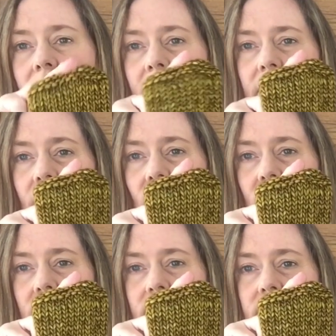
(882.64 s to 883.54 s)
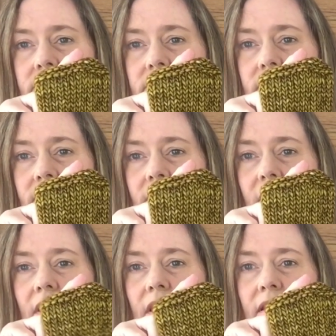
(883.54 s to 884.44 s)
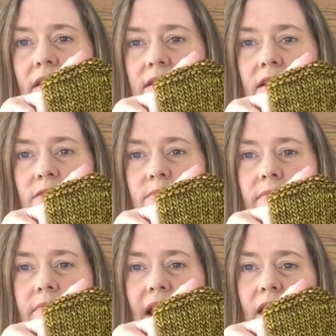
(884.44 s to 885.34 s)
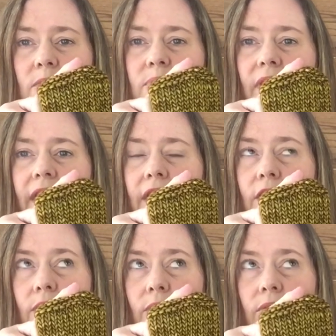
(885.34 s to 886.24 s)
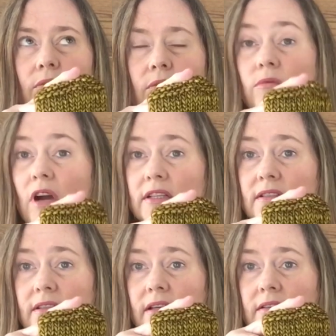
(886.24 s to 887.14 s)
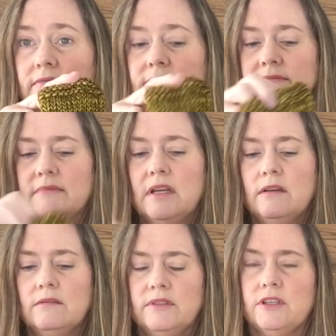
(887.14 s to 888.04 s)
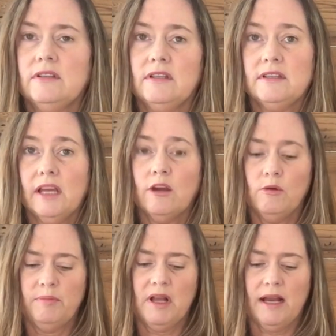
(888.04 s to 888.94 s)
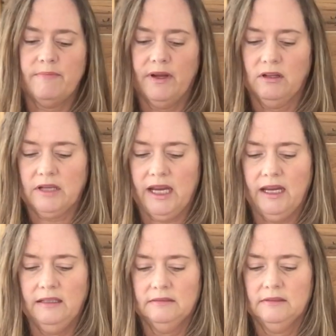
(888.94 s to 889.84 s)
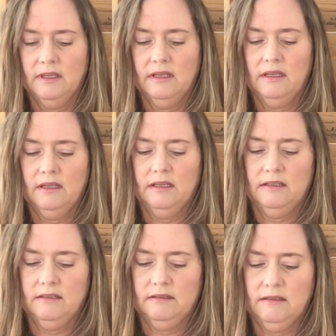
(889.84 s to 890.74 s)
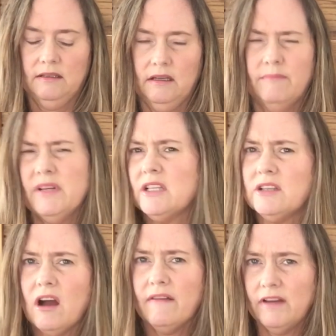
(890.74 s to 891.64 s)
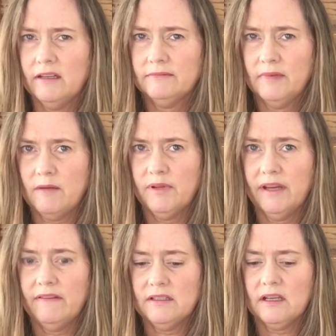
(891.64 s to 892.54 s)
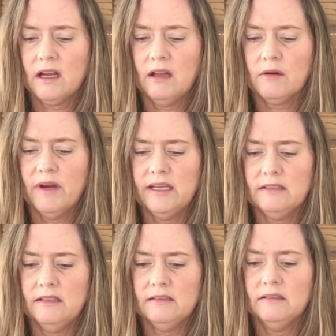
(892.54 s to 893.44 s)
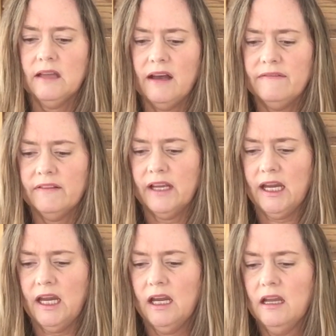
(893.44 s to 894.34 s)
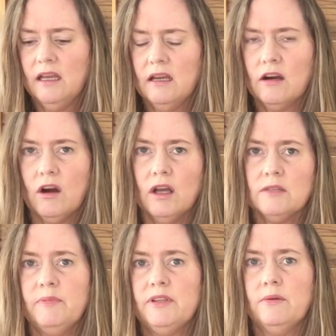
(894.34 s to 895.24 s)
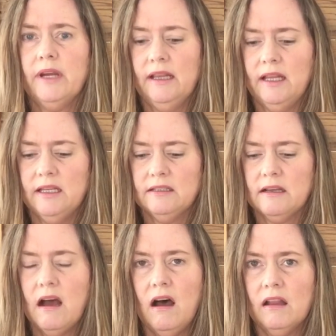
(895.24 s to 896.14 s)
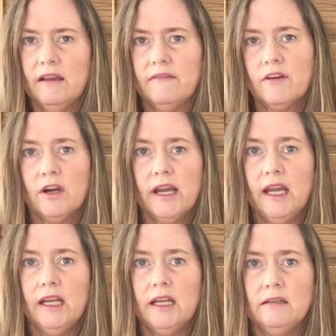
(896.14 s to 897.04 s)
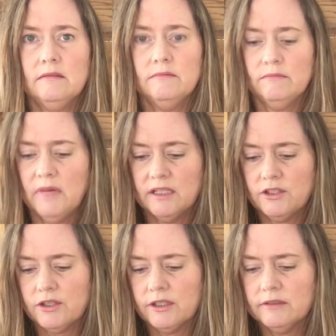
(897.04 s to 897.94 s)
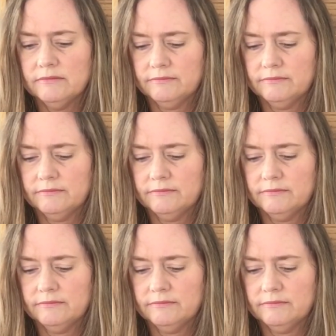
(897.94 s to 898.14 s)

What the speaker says: yarn. This is Malabrigo Arroyo, which is a single ply bulky Mastava, I believe is the colorway. It's this lovely cross between this olive green and mustard.